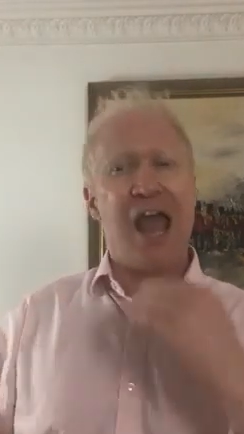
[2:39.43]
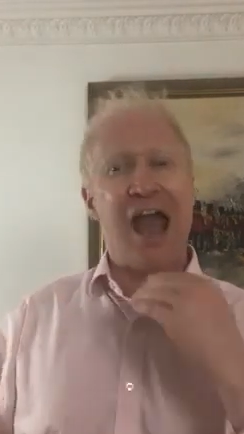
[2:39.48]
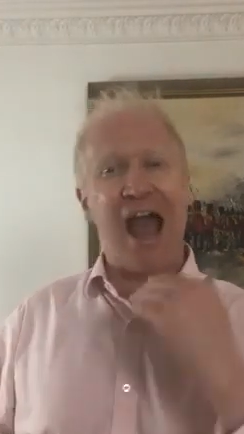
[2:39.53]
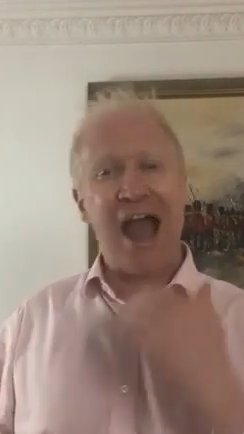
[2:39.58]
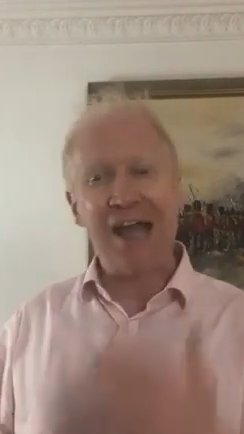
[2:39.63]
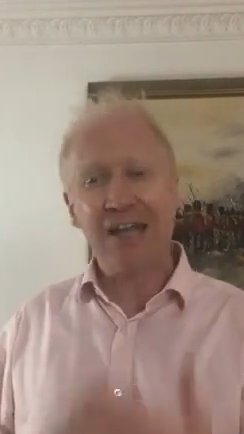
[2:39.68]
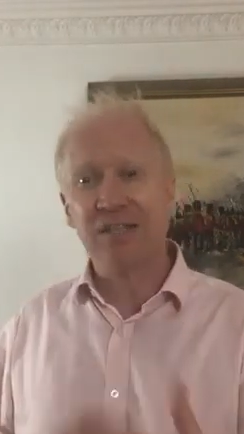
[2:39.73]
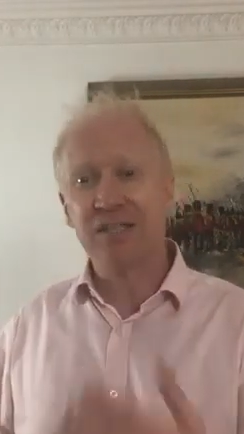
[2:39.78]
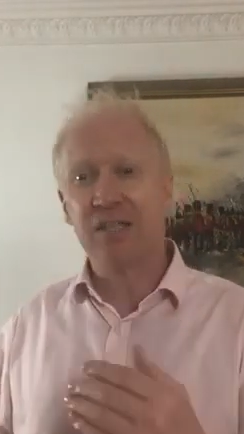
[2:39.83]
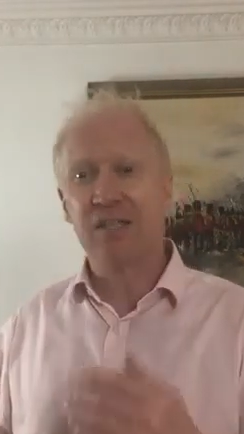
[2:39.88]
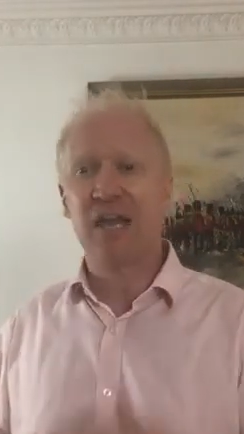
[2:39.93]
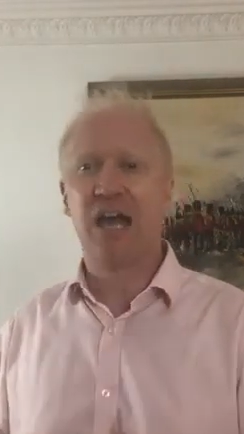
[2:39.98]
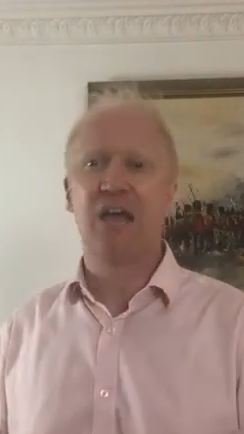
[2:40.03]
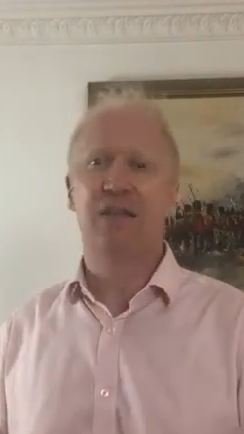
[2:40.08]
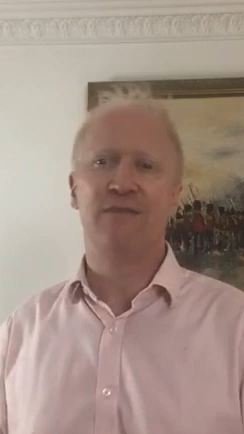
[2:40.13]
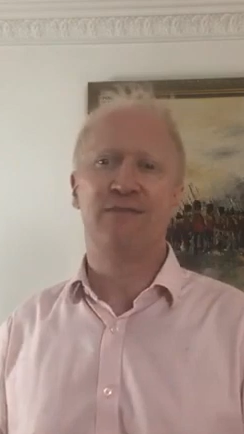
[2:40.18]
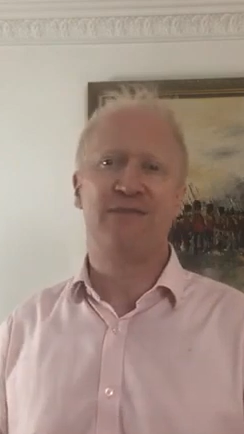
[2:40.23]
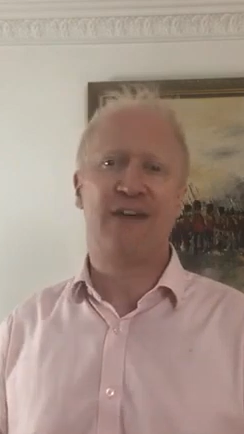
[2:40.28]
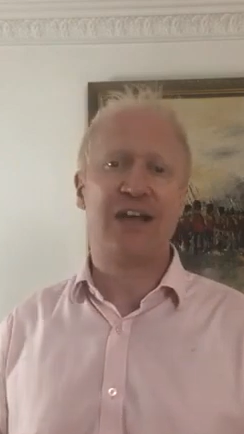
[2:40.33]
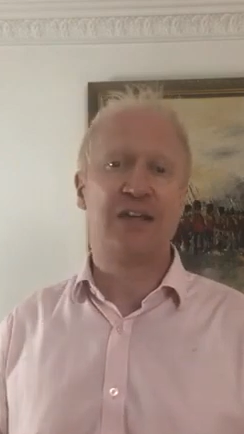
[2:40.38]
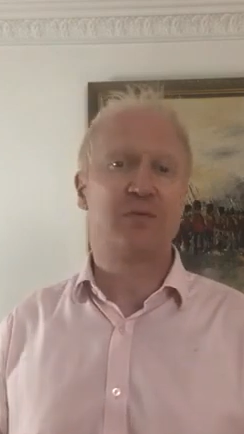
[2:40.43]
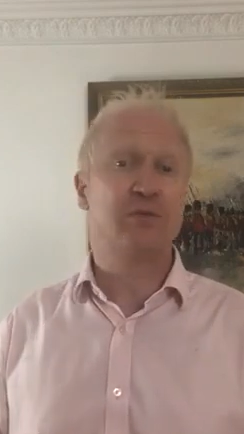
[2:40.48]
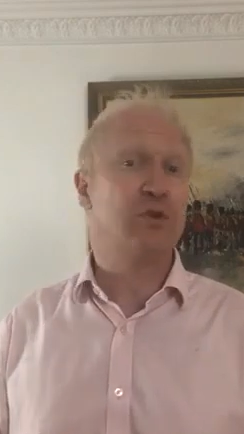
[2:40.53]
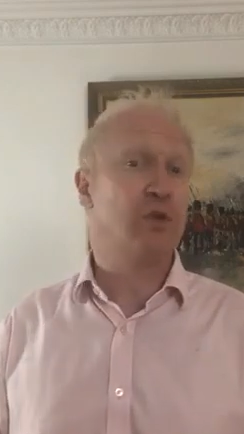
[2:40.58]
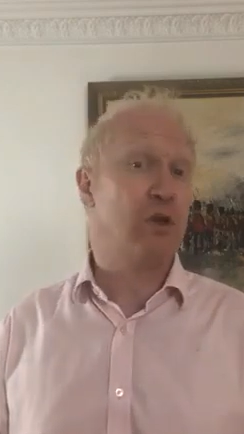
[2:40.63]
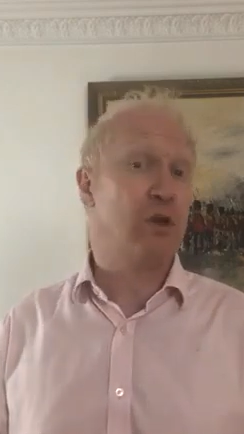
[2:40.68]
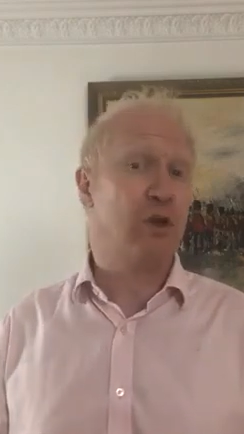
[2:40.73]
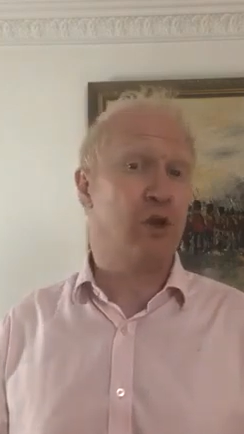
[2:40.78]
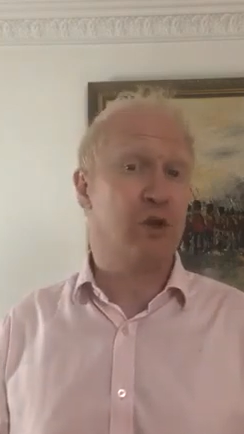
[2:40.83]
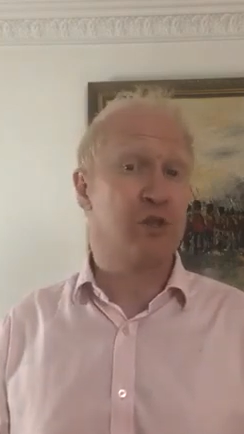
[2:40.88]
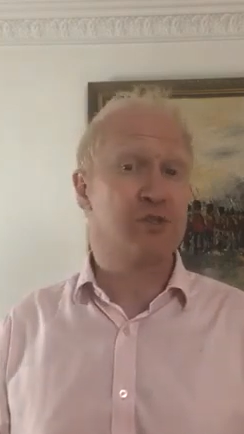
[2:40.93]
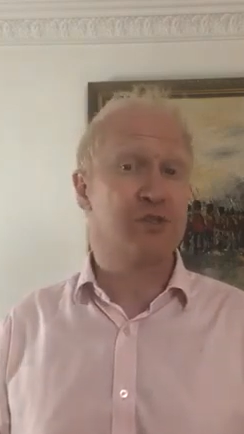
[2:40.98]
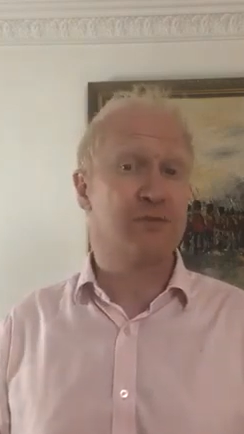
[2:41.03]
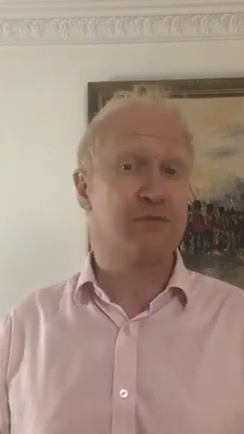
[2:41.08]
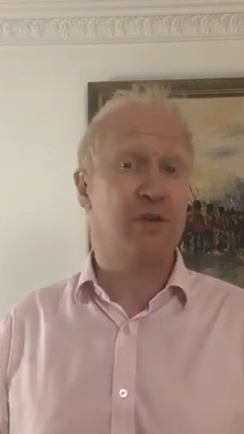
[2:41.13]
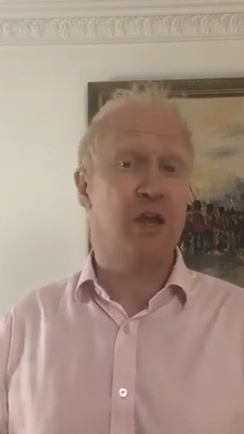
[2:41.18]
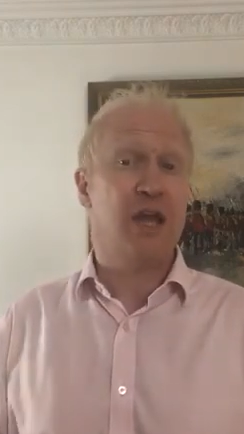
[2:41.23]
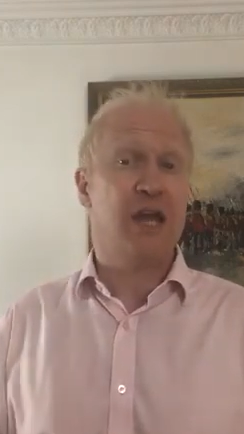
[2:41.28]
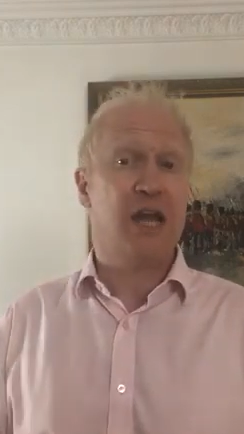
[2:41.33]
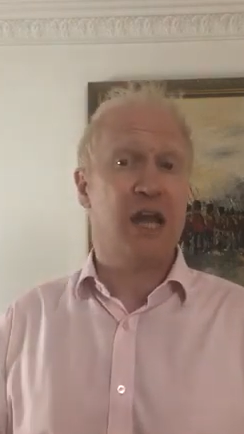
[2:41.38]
Add to that the fact we've got lots of